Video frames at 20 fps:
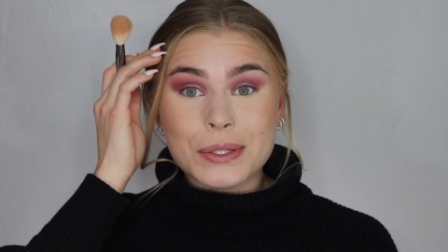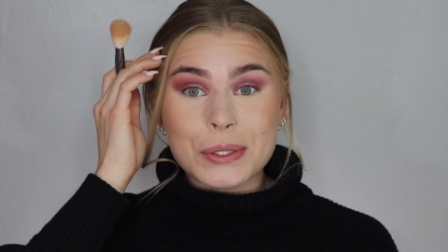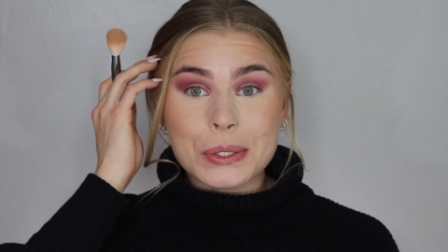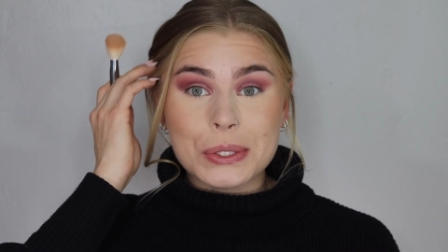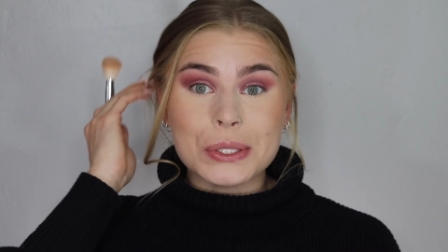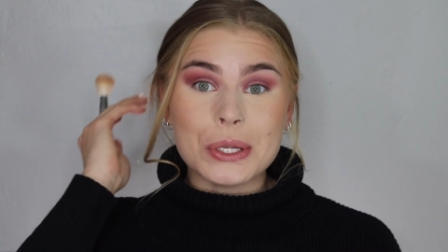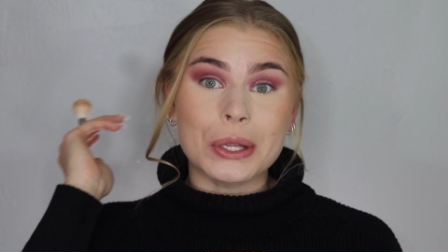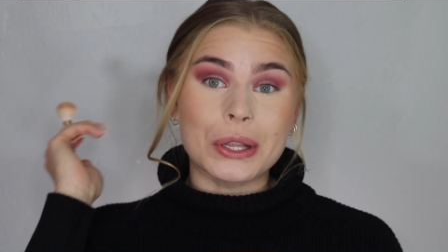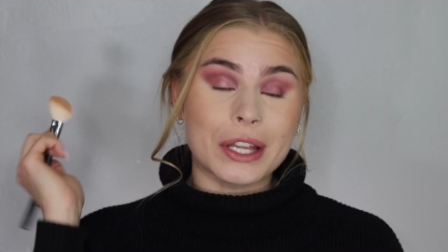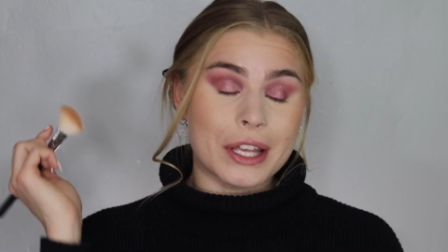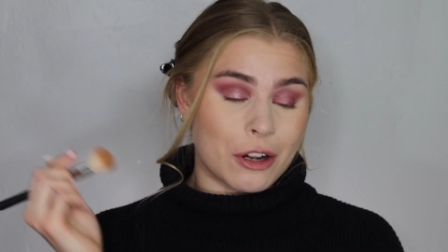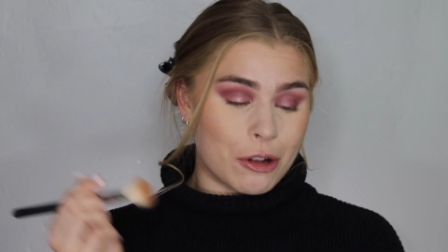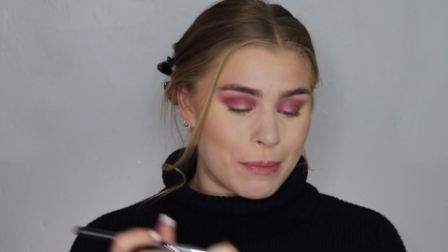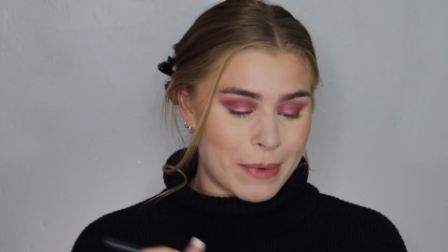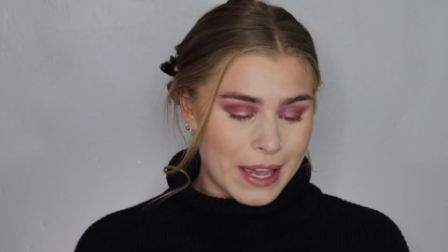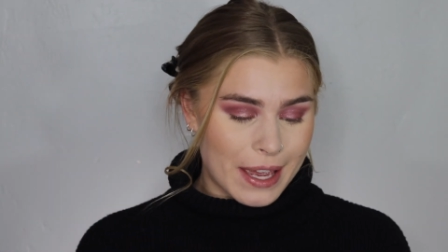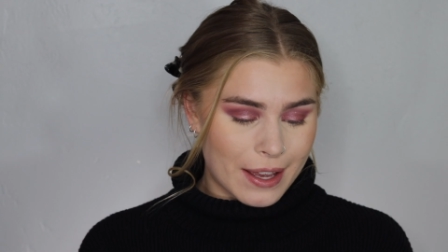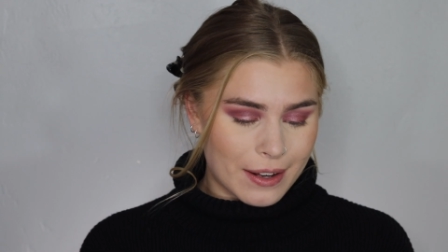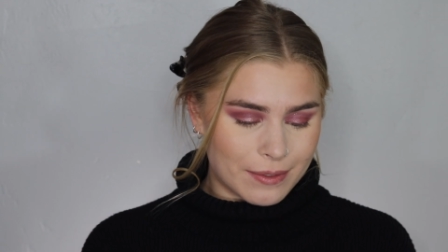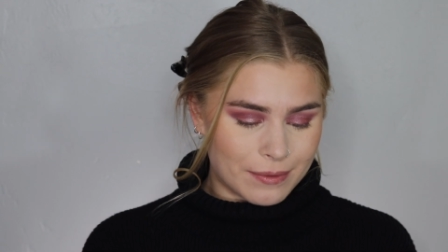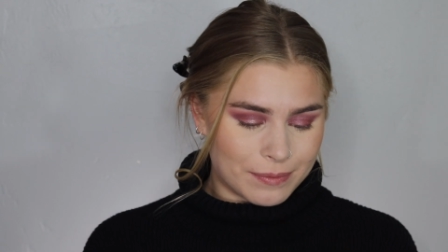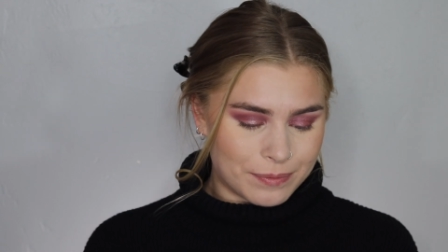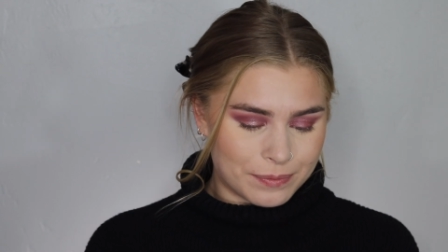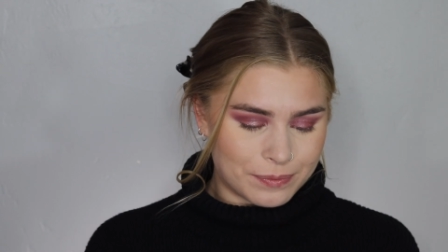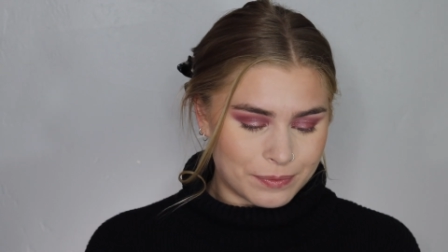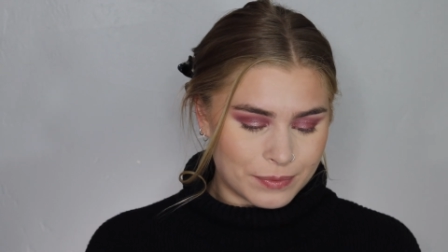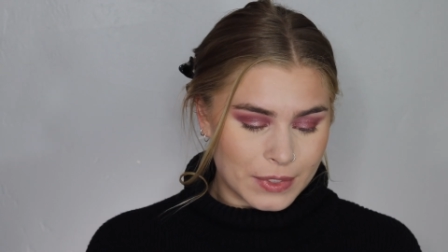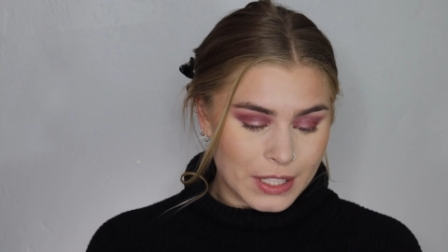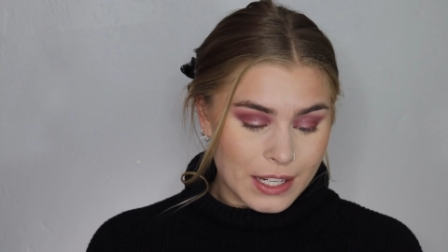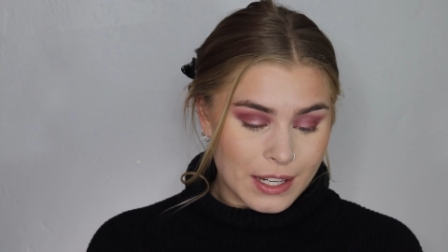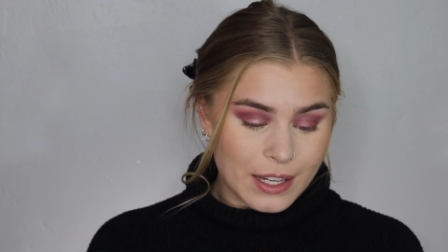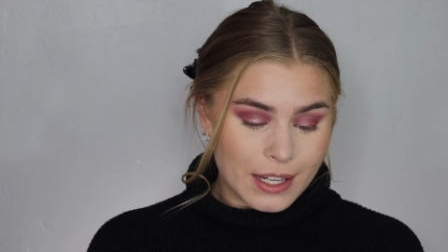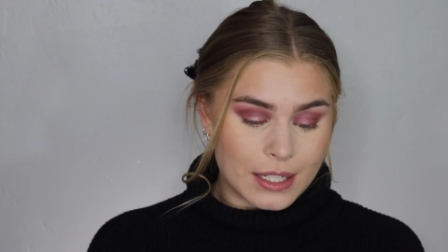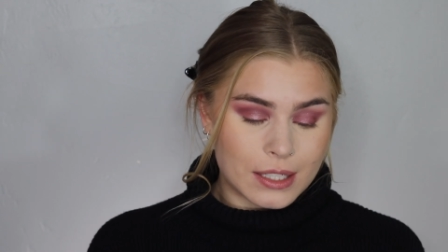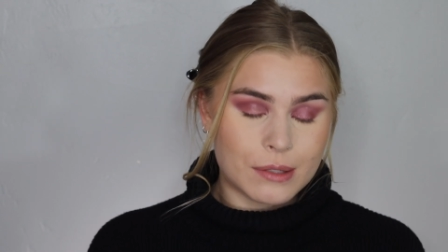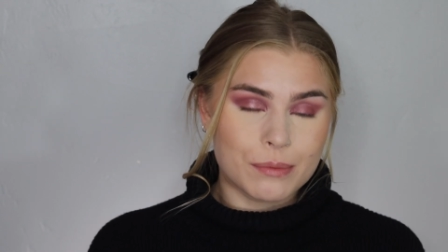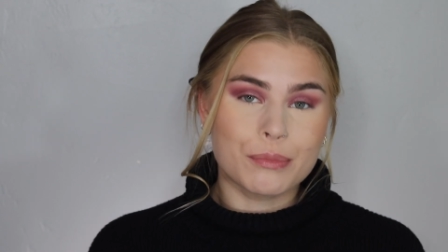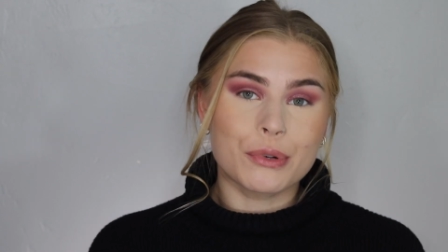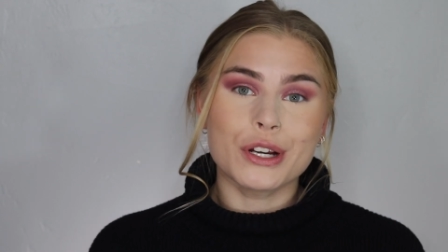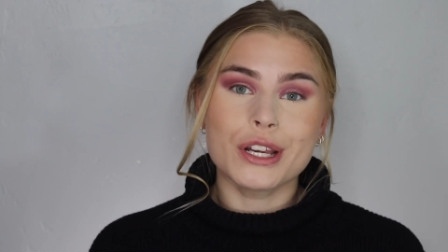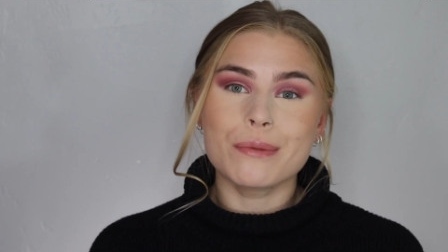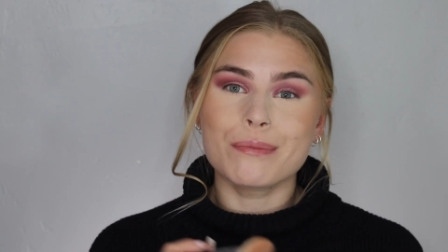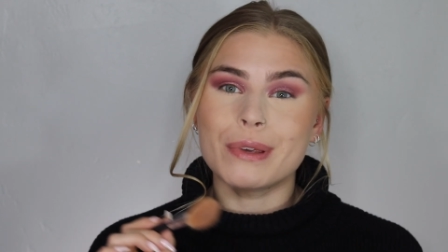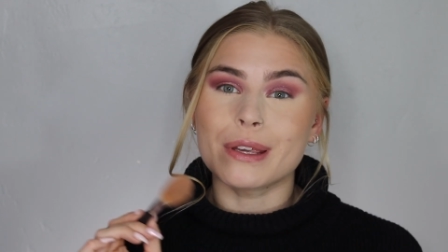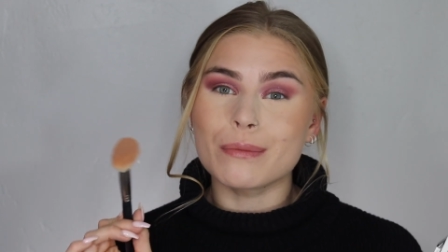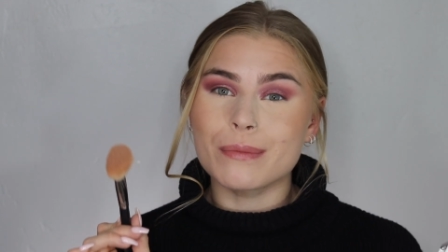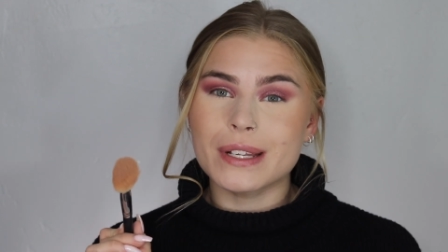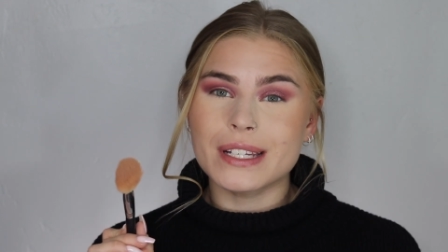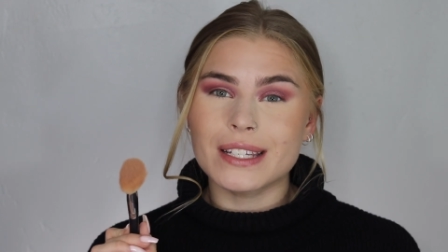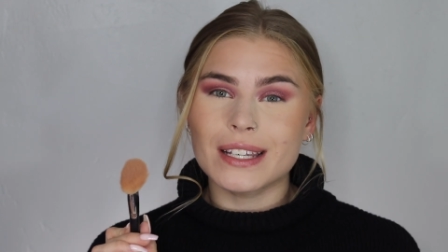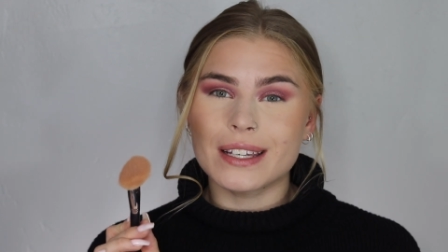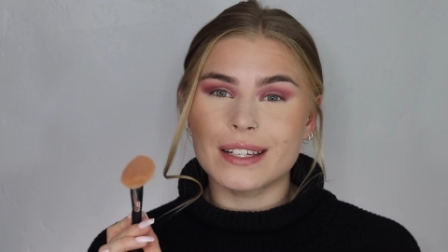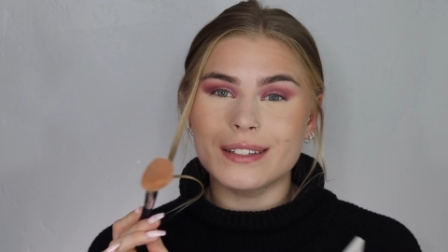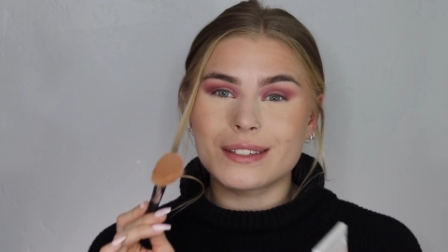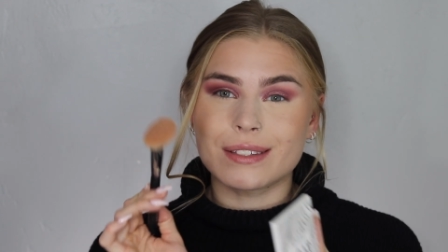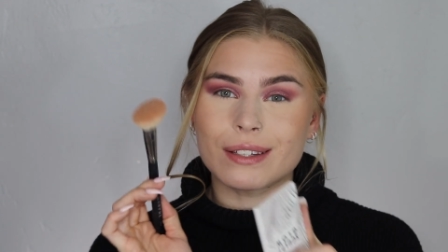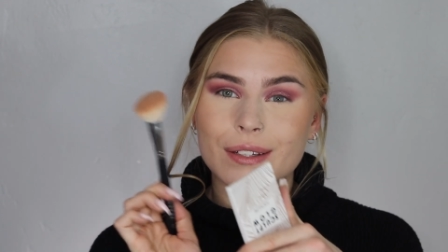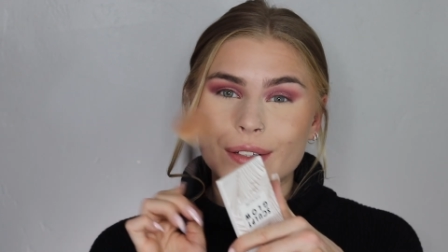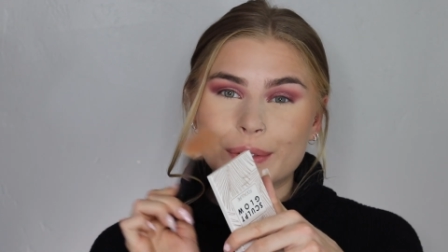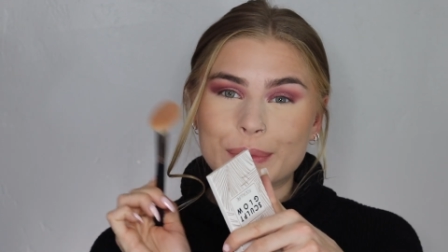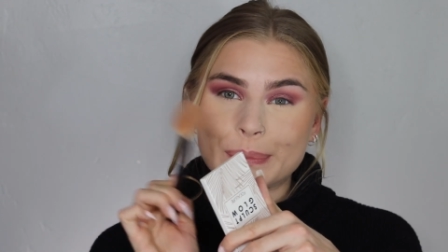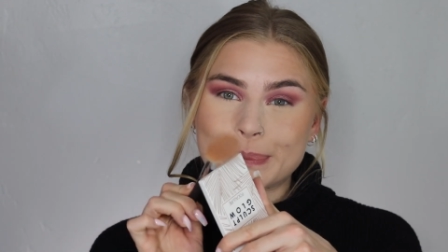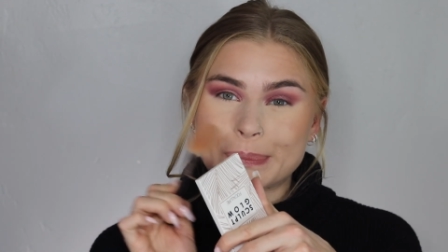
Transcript: just a little bit. It's pretty pigmented, so.